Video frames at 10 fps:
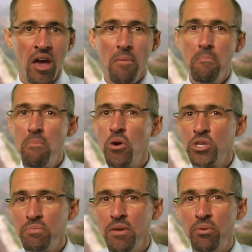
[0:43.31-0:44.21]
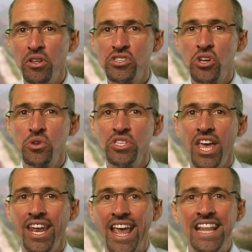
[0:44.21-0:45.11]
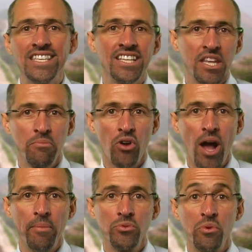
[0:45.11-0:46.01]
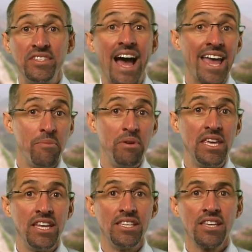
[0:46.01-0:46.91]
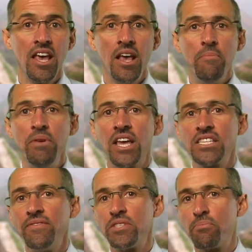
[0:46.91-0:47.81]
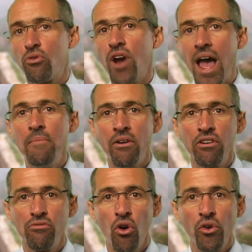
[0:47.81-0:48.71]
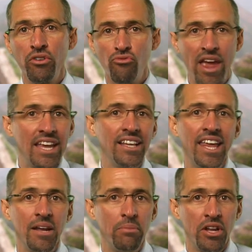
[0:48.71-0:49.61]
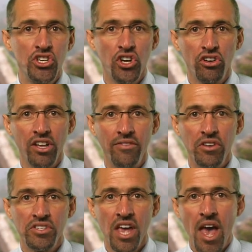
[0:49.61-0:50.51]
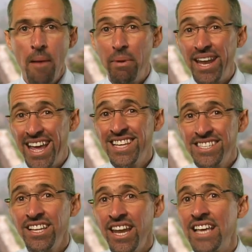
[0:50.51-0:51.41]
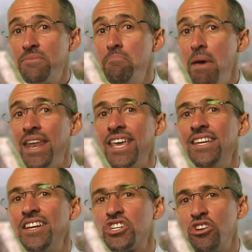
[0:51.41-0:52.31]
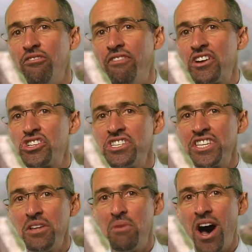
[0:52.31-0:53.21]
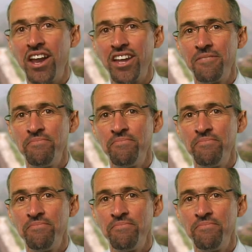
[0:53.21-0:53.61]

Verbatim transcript: Most people associate insulin problems with diabetes because of its primary role in regulating blood sugar levels, but insulin has many additional functions in the body.